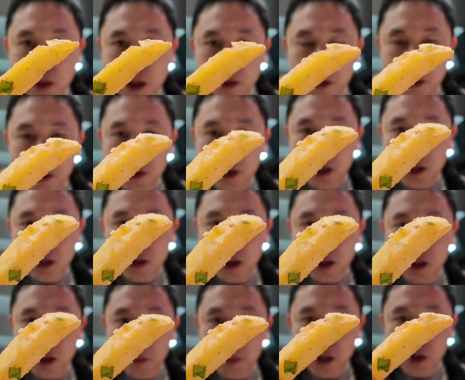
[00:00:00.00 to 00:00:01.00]
and thicker
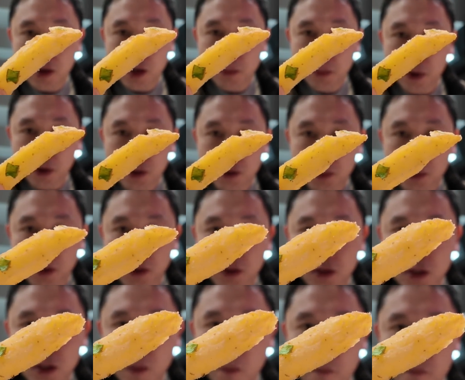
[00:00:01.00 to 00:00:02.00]
than the Birria Boyz
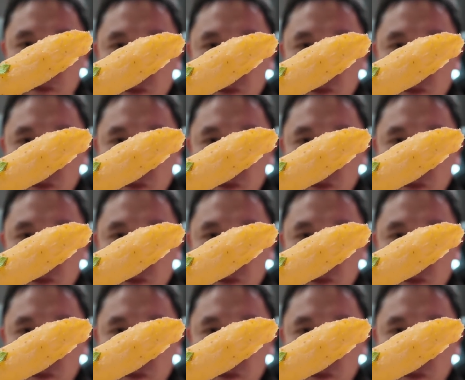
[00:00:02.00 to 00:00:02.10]
ones.